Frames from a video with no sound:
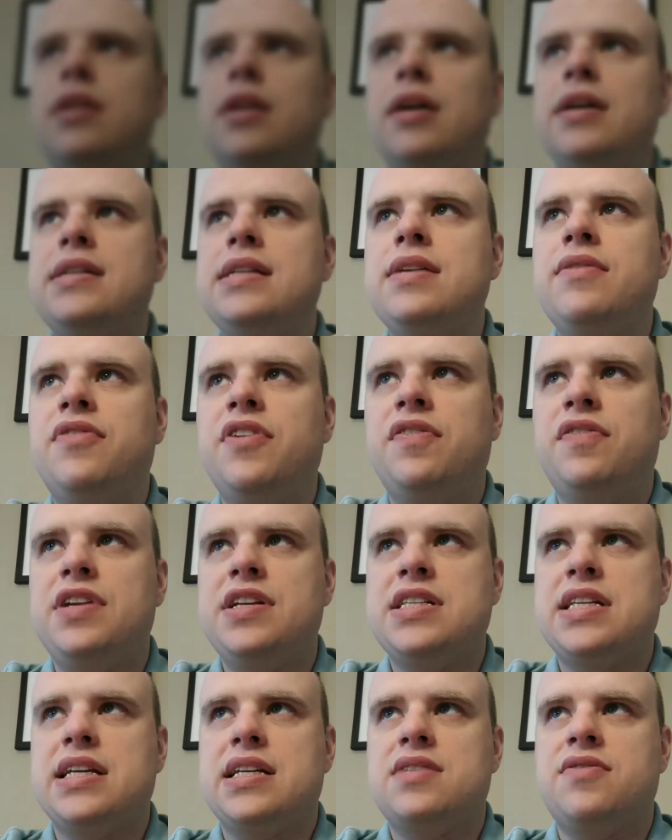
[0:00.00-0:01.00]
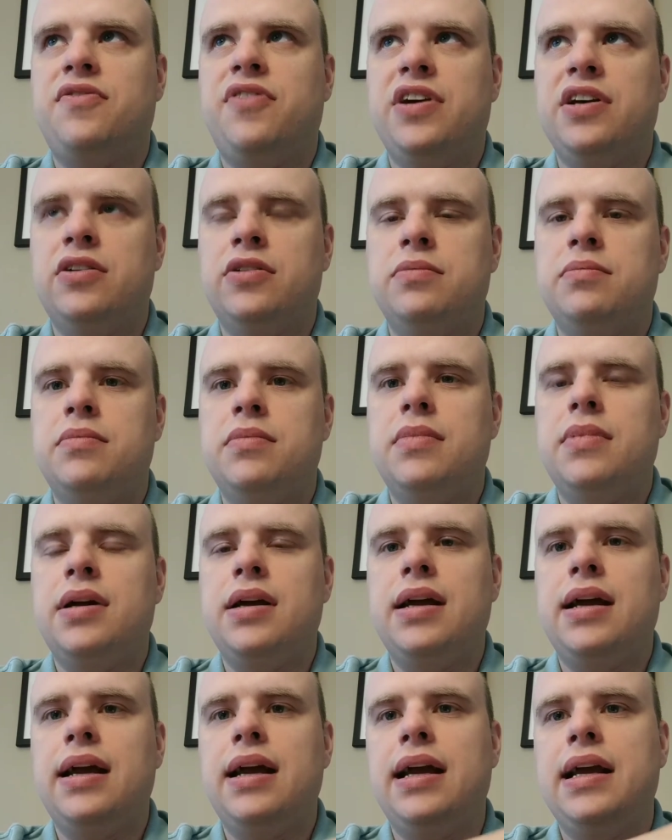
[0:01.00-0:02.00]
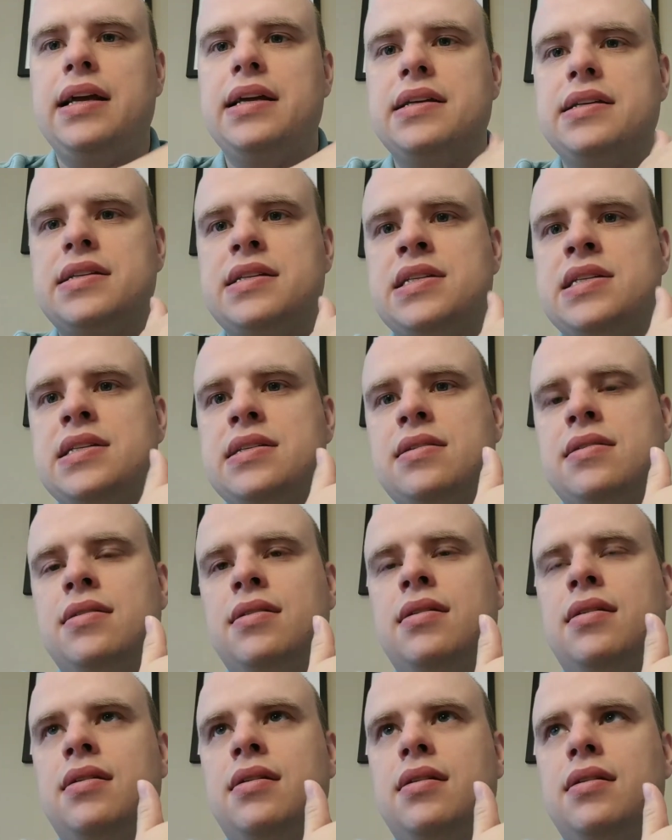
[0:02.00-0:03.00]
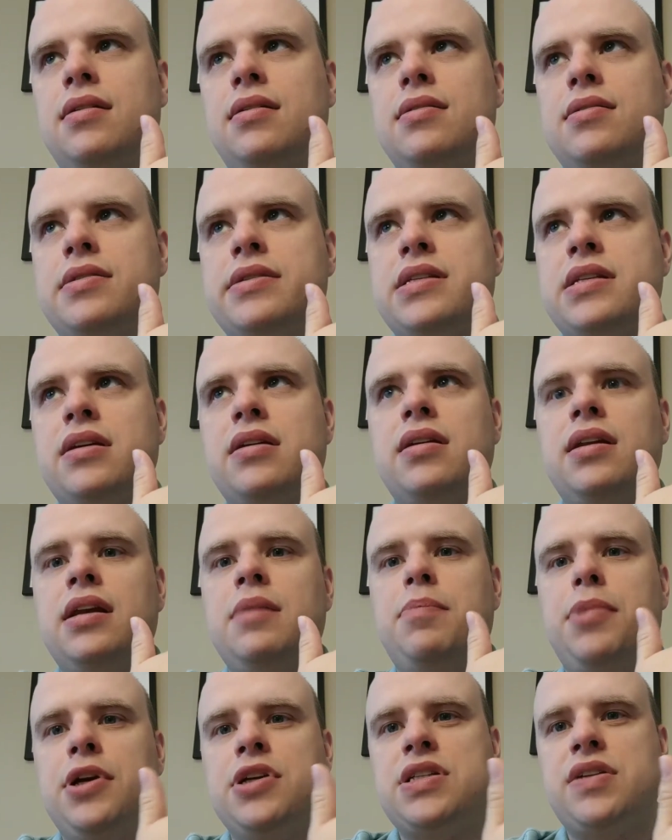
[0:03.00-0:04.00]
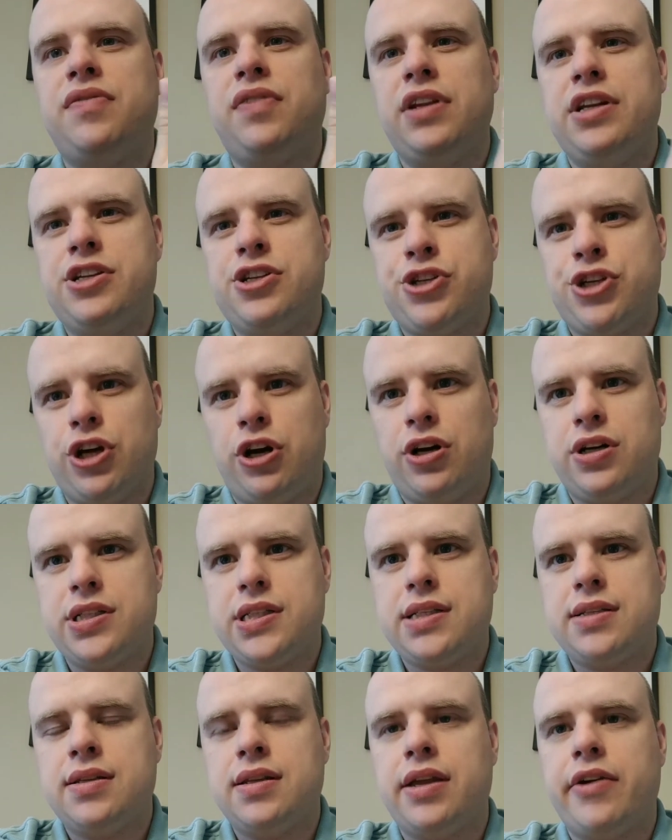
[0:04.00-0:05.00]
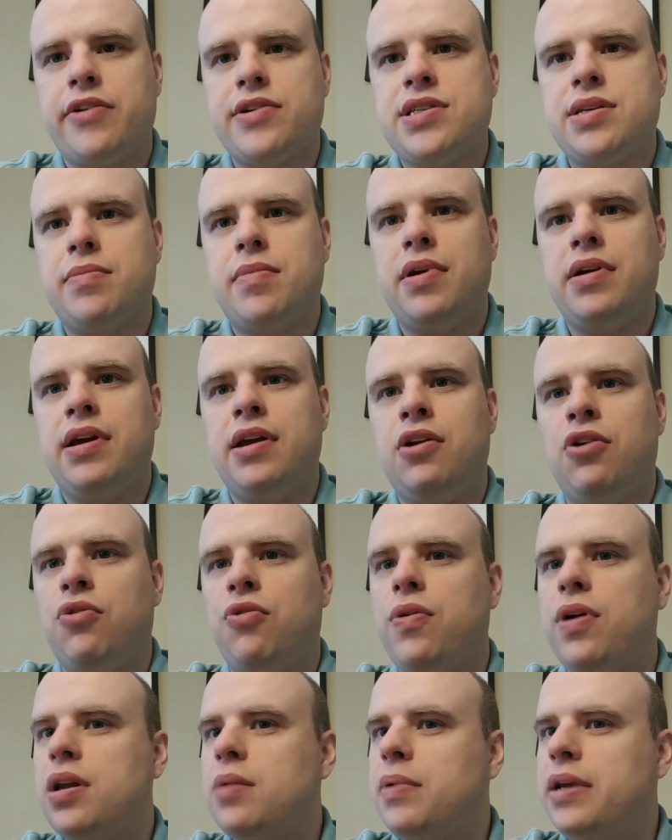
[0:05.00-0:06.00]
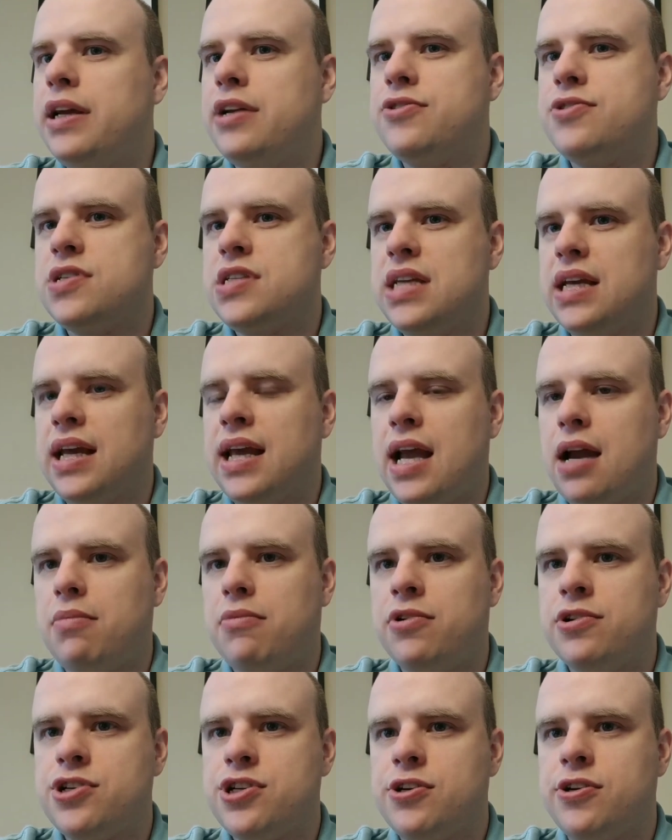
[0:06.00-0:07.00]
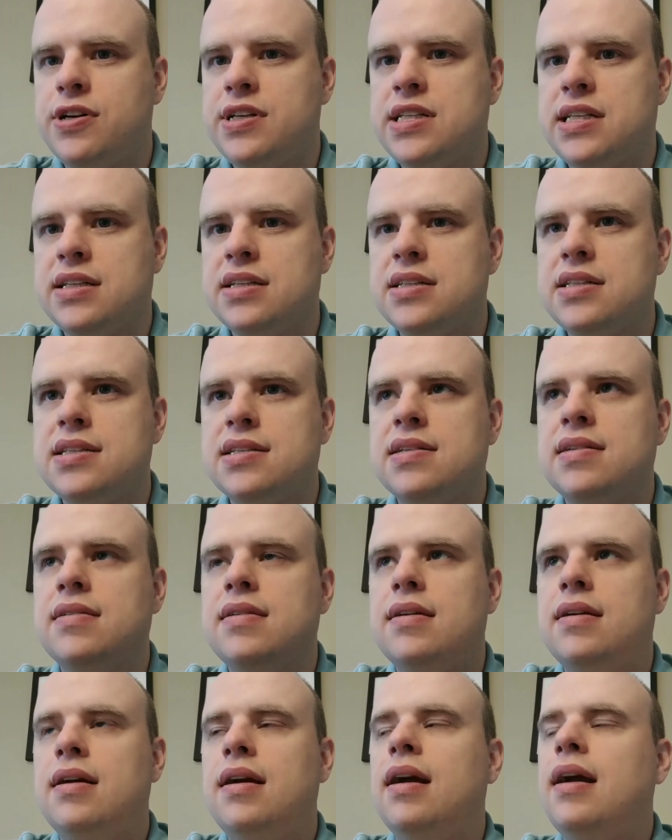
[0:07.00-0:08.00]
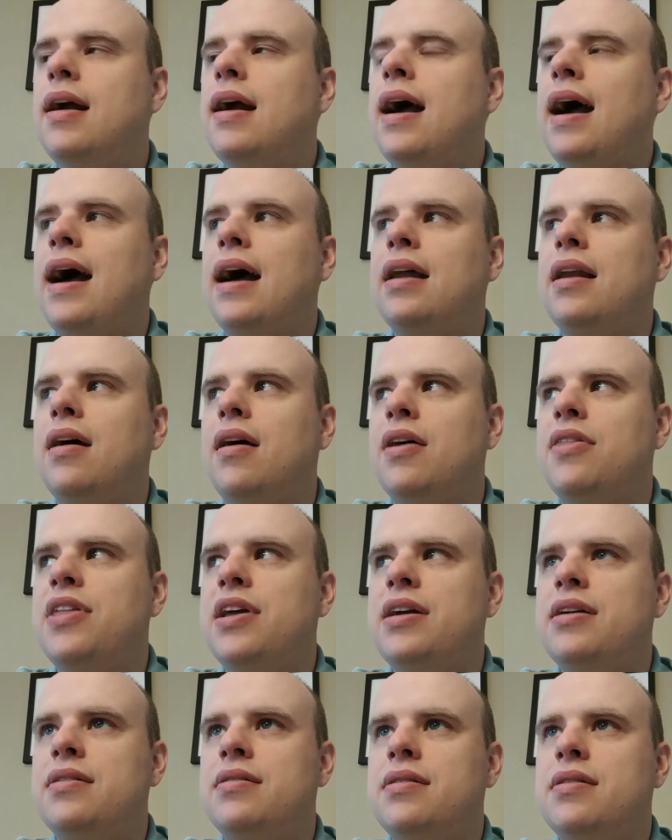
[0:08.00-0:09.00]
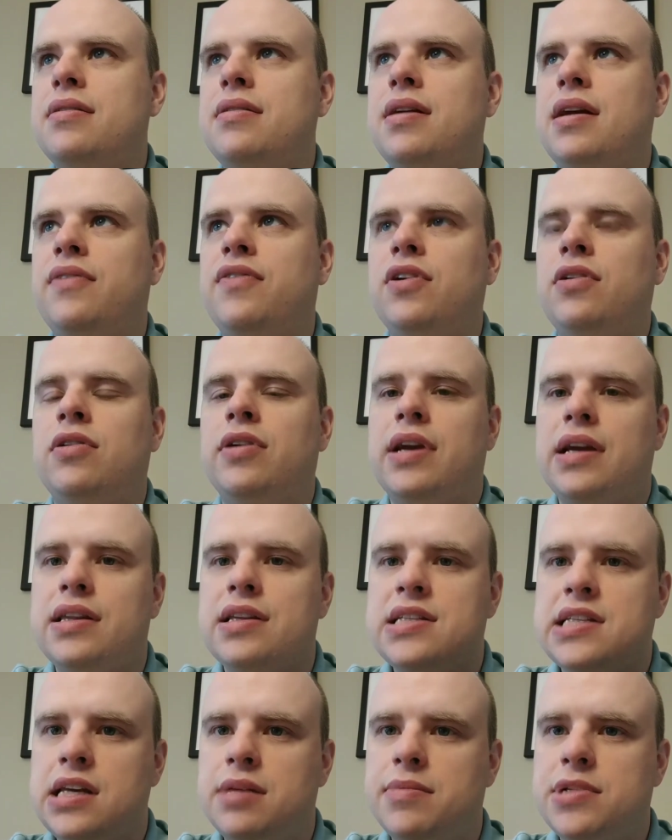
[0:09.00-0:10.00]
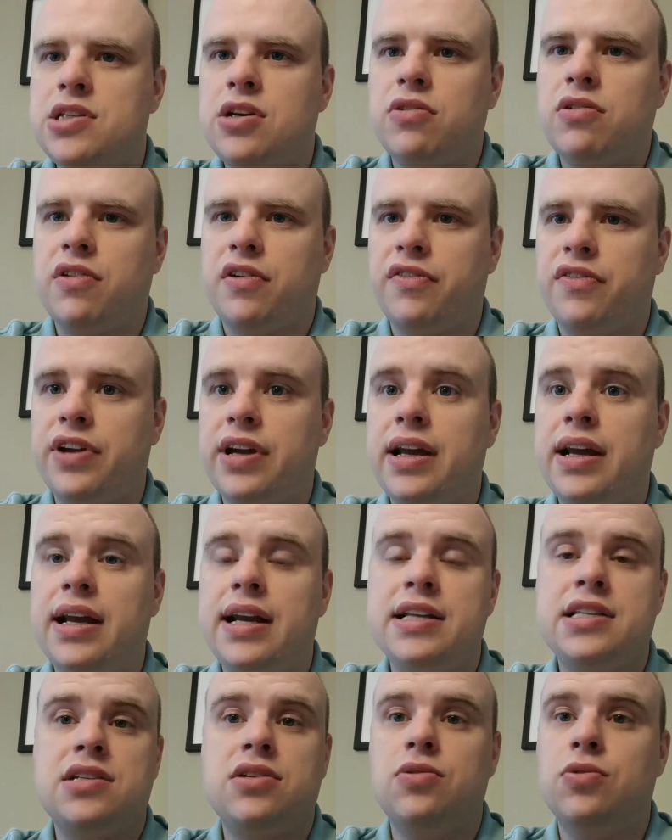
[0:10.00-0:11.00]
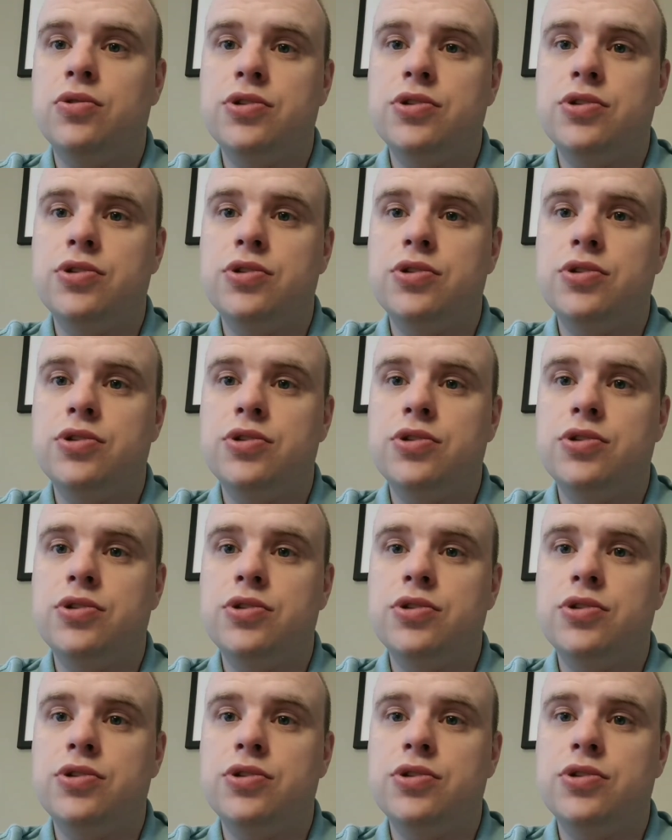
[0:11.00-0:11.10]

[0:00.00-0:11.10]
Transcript: The 1956 film is certainly beautifully shot. There are some incredibly interesting camera choices, and I think if you're looking at the cinematography, it's